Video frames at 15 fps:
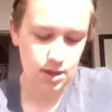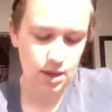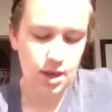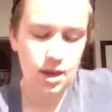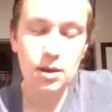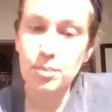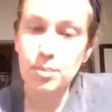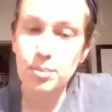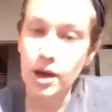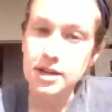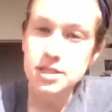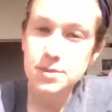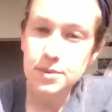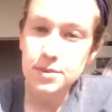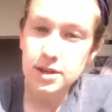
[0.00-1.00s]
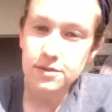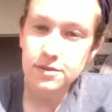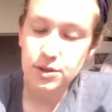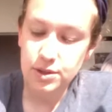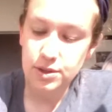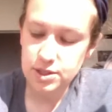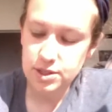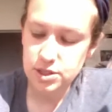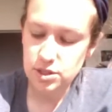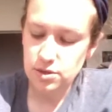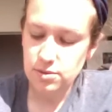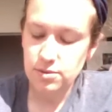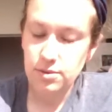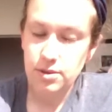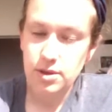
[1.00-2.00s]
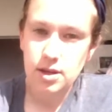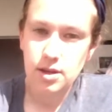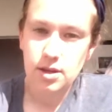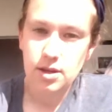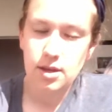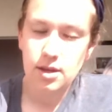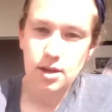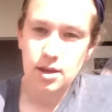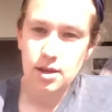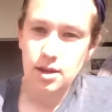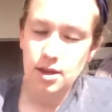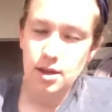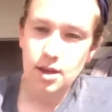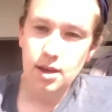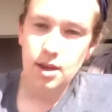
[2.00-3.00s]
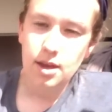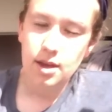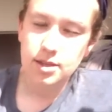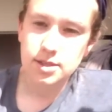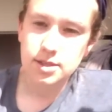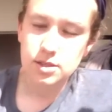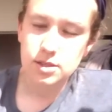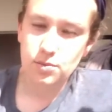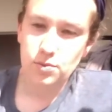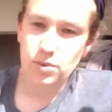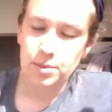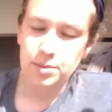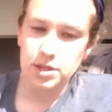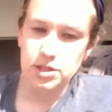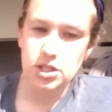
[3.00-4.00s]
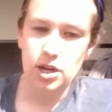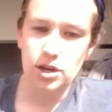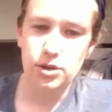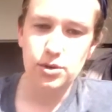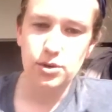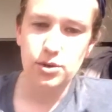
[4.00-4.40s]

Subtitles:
Okay, pause me if you need to, and I'm going to talk through